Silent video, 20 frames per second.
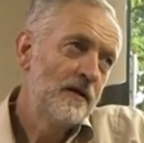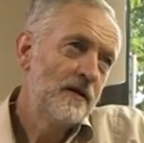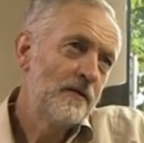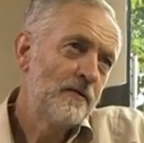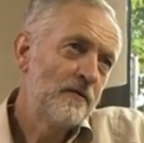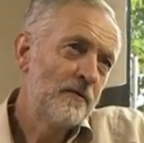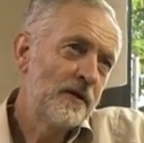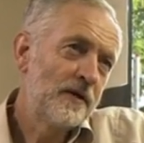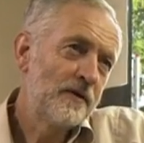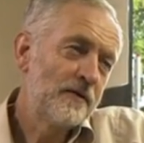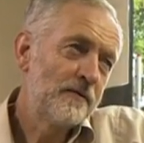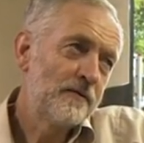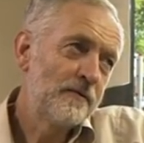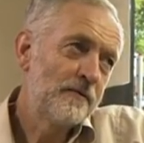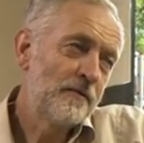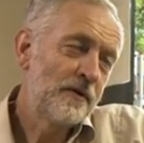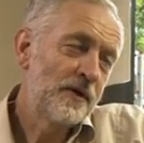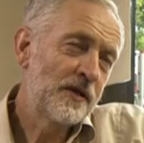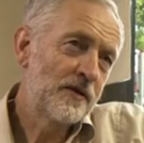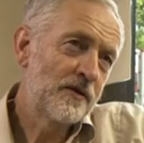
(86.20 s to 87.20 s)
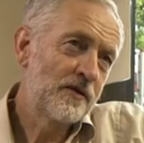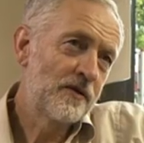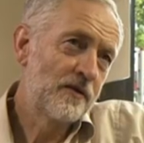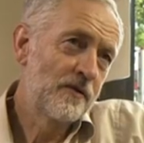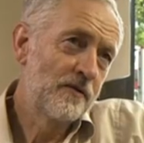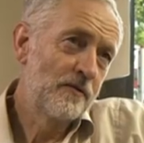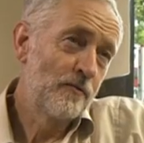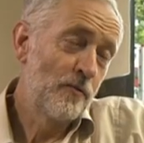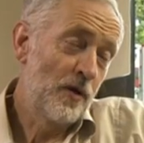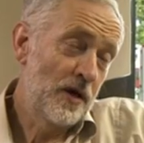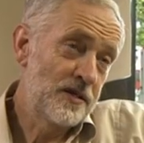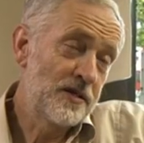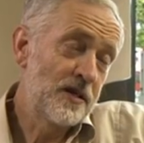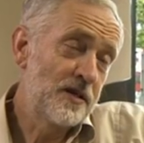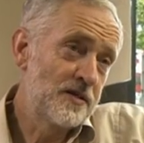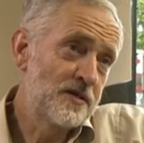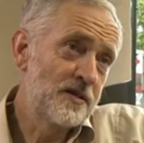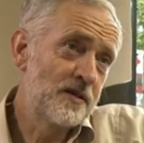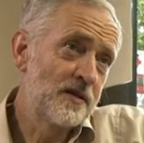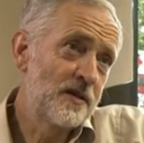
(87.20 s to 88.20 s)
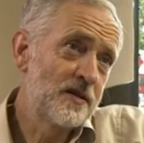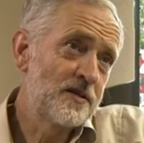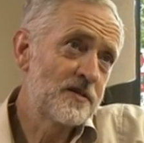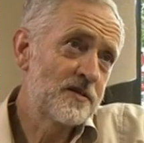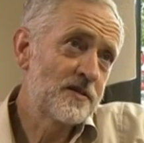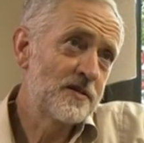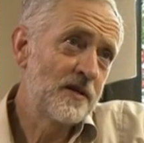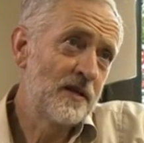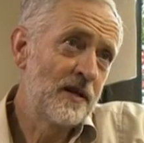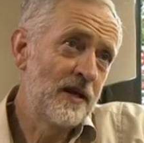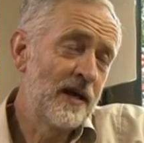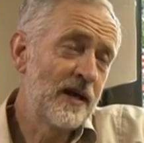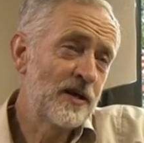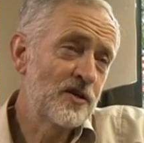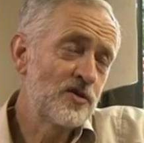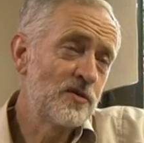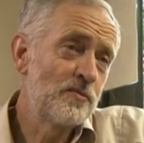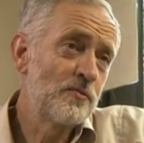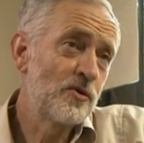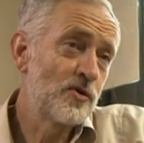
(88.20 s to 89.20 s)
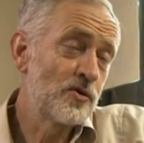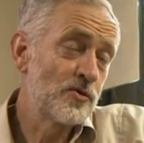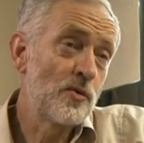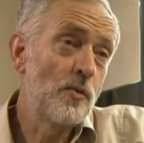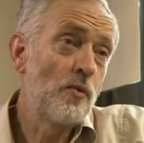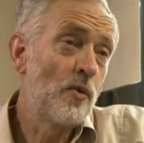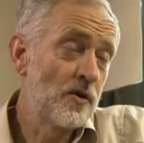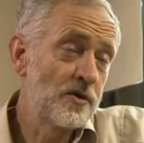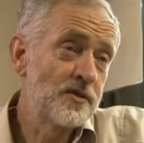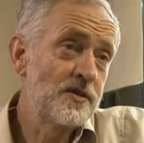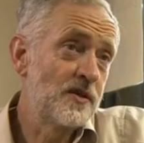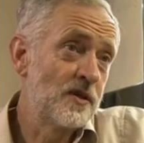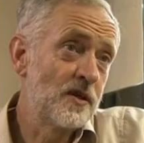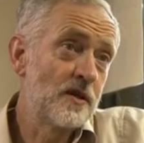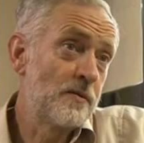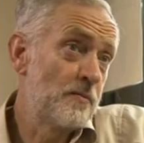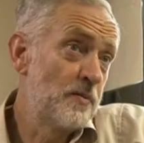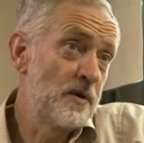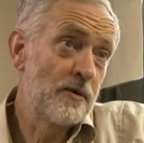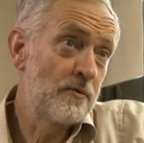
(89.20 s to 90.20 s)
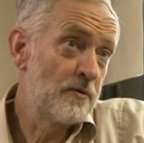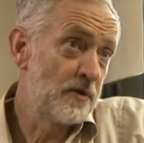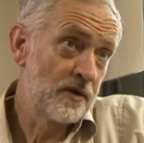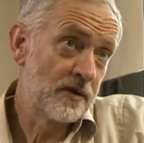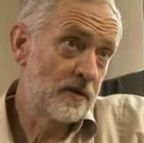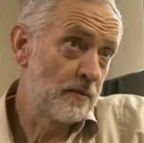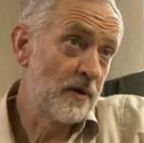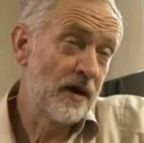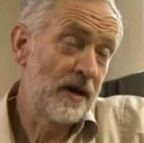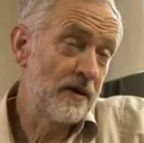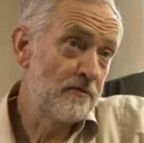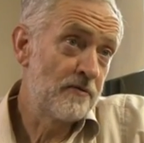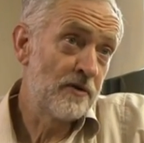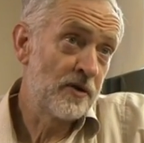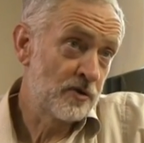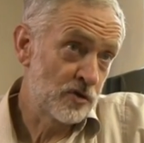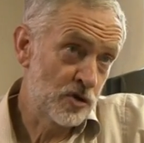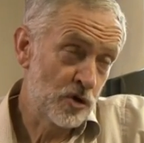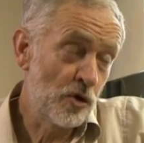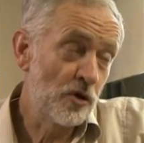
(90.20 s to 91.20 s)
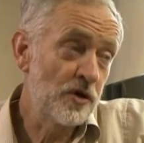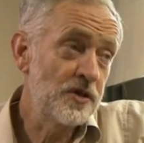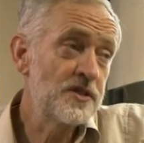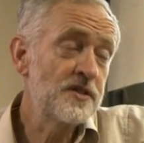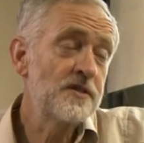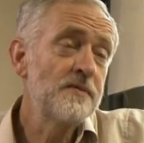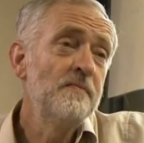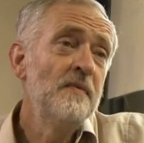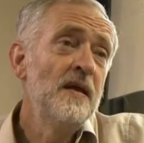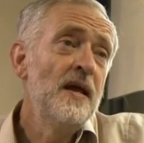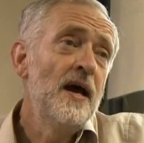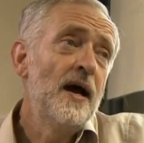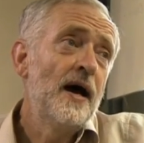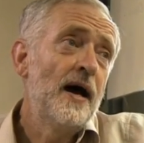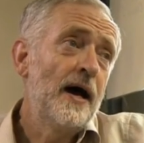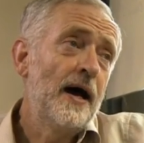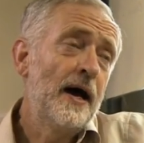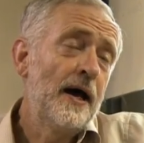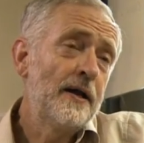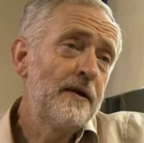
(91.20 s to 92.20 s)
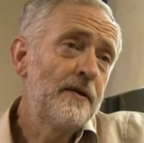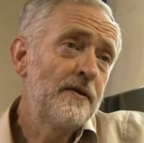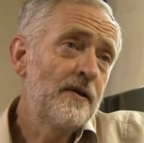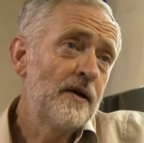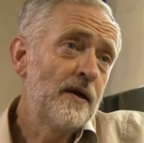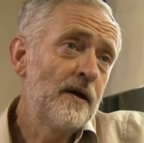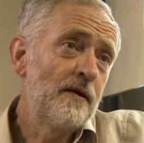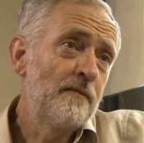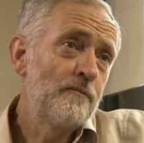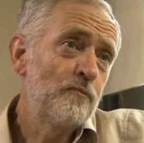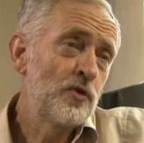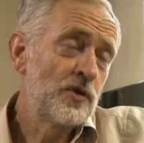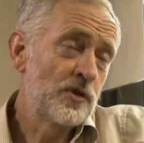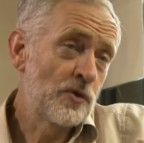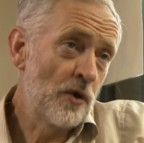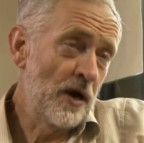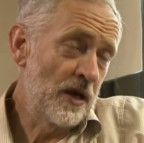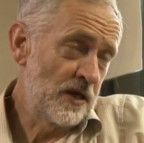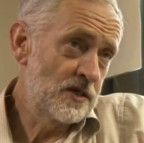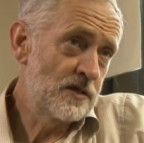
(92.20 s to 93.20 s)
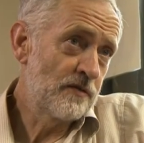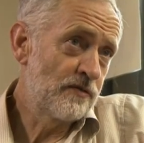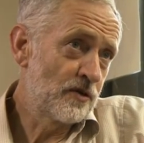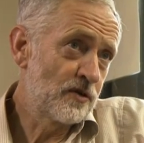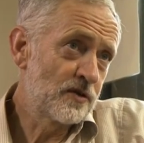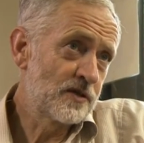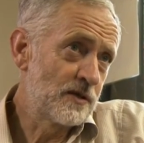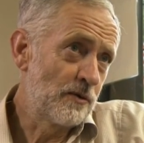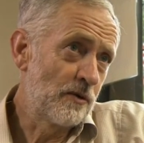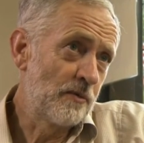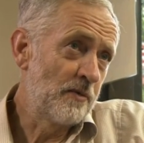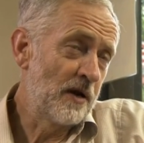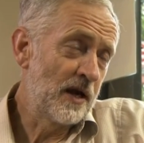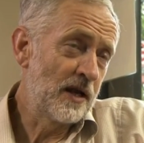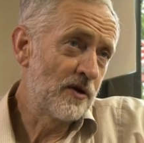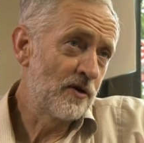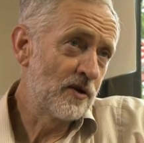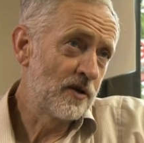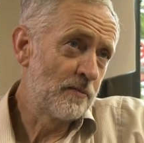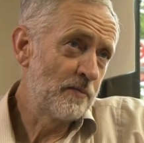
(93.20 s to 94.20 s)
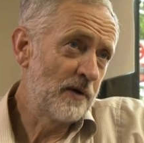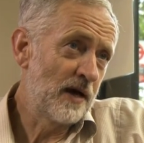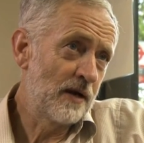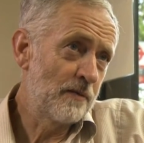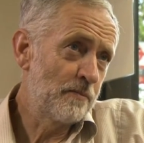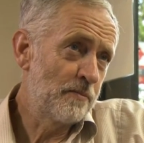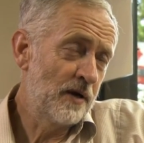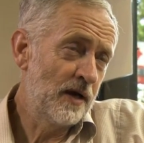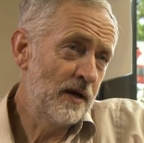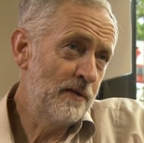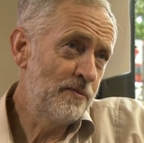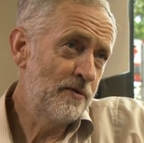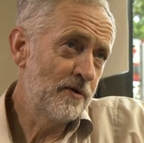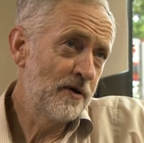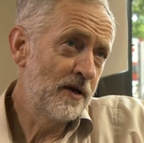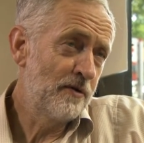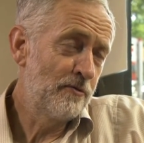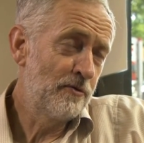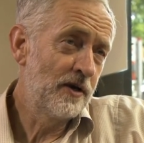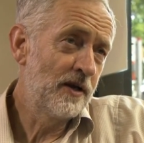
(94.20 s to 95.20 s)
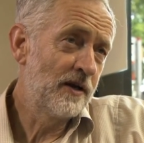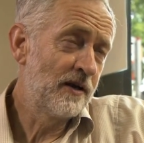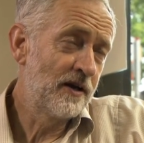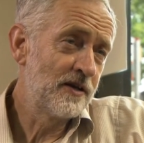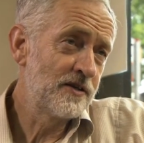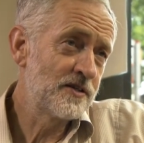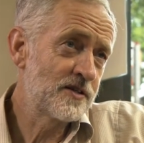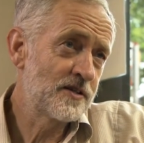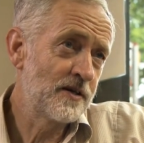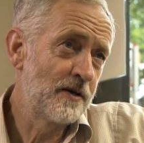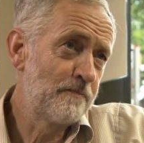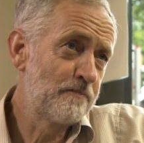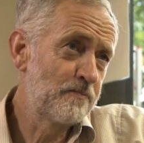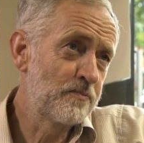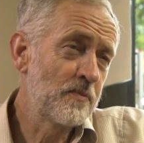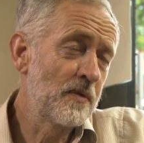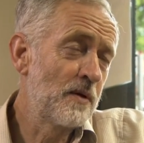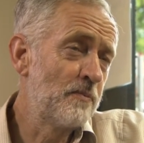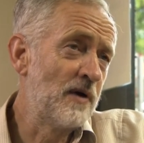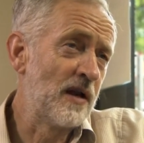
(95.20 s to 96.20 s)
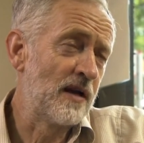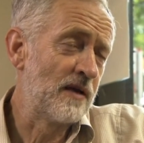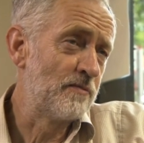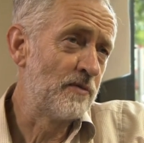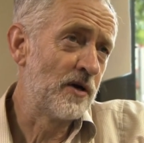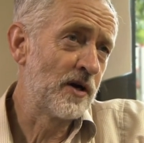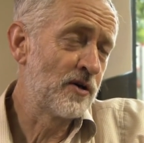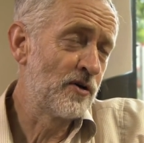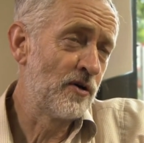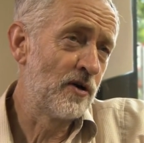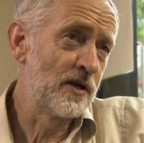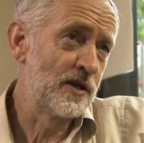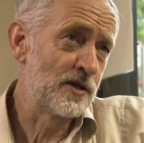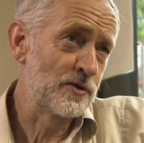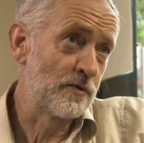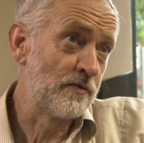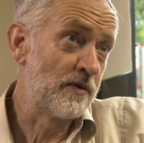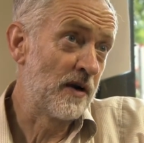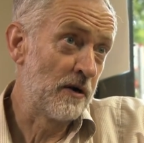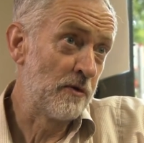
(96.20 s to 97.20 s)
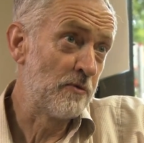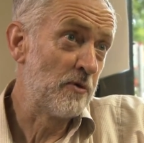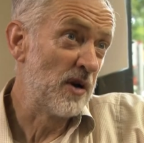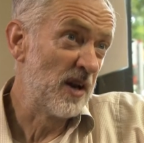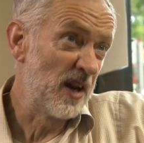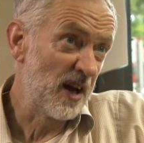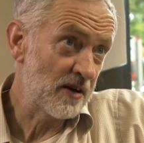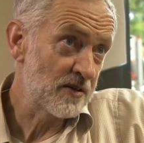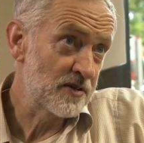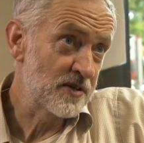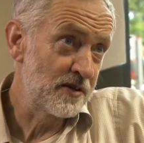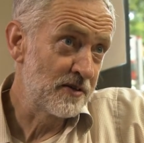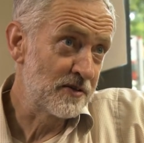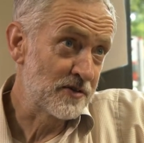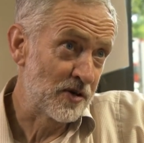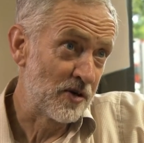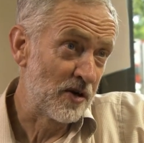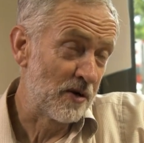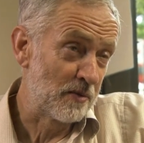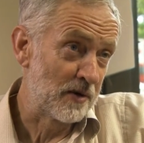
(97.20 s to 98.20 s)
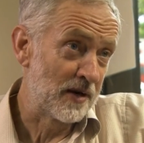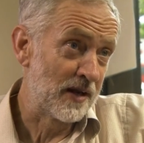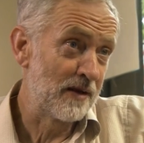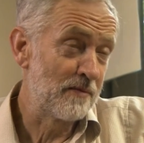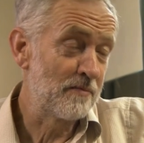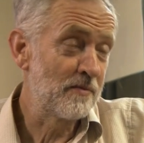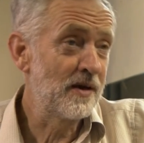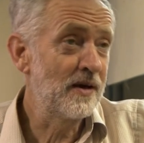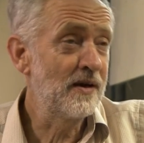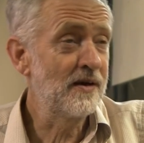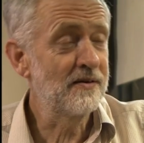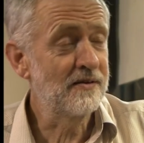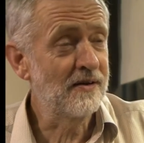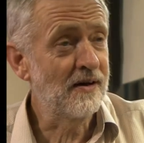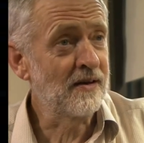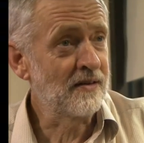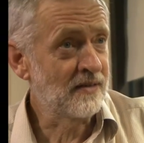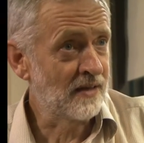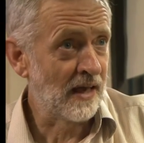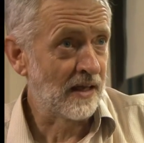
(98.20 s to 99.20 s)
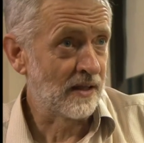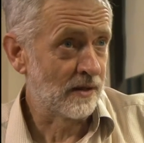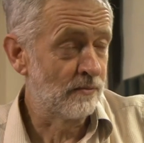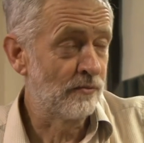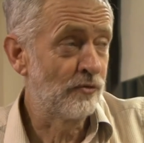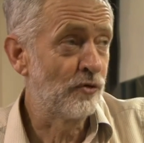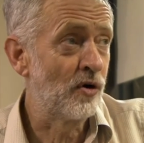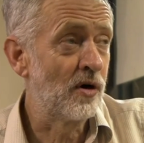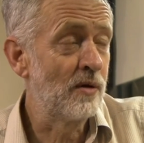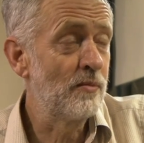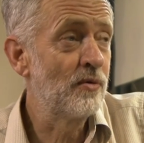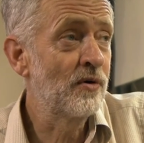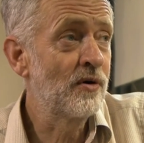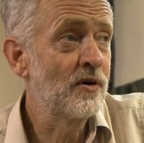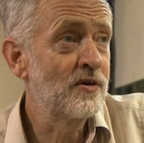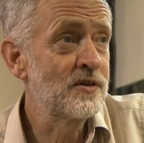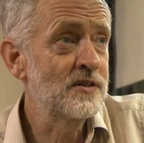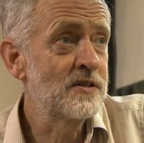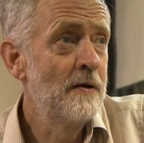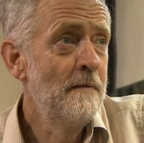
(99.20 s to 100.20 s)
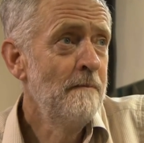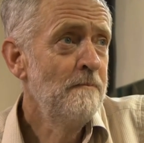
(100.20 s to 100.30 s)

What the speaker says: Well, we went into this election because we wanted there to be a real debate and real choice, and with great difficulty we made it on the ballot paper. I realised many of my colleagues were very reluctant to nominate me, and I thank them for it because